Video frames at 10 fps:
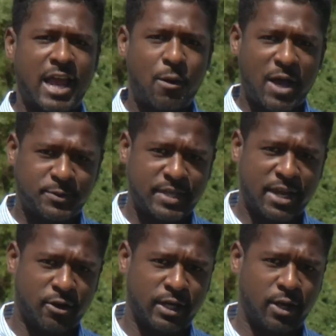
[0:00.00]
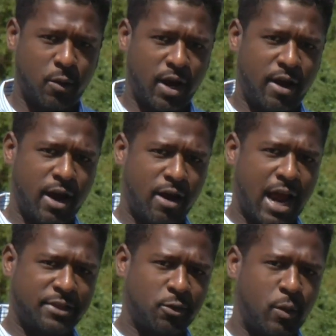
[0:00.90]
Now, as we said earlier, we're here
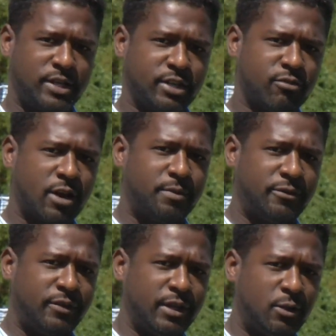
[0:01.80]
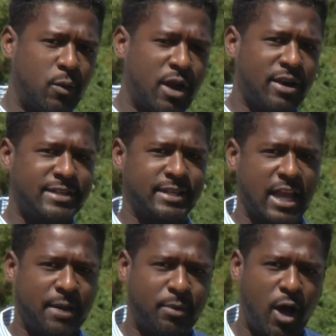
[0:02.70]
at the Winton Rugby Field, where a
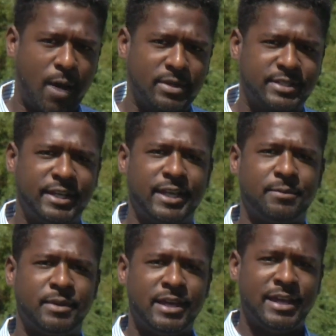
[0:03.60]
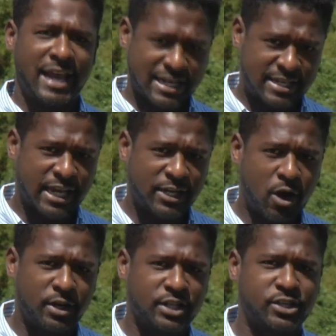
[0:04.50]
select Bahamas team is
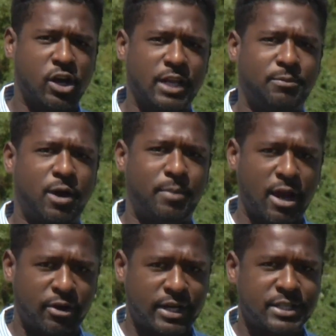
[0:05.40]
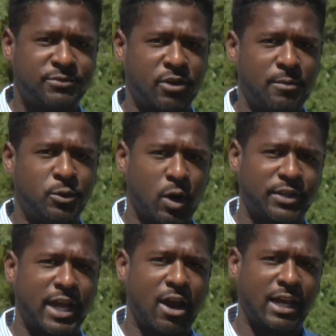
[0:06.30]
taking on the Charlotte Barbarians from
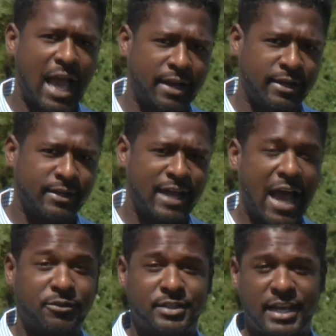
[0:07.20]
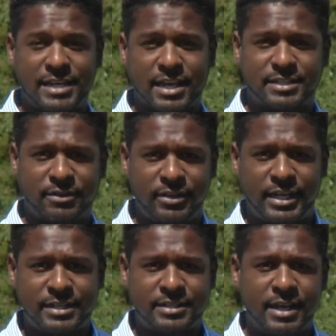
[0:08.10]
North Carolina. After today's
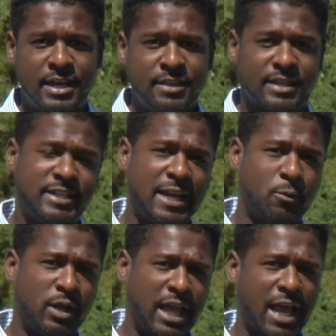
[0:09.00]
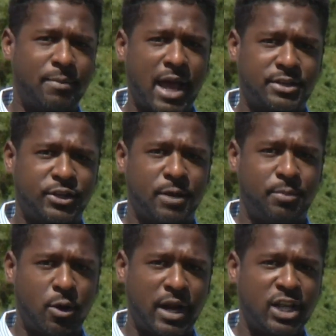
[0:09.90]
activities, the team will head back to their
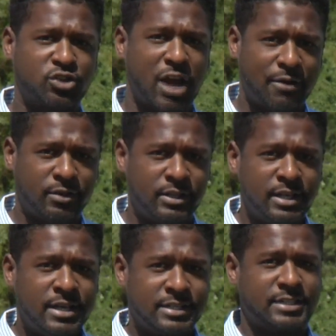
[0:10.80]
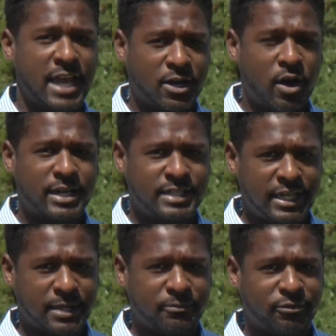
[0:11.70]
boat and travel to take on a
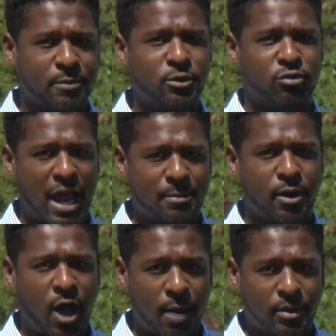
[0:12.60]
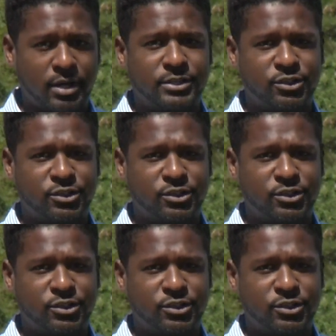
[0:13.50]
team from Grand Bahama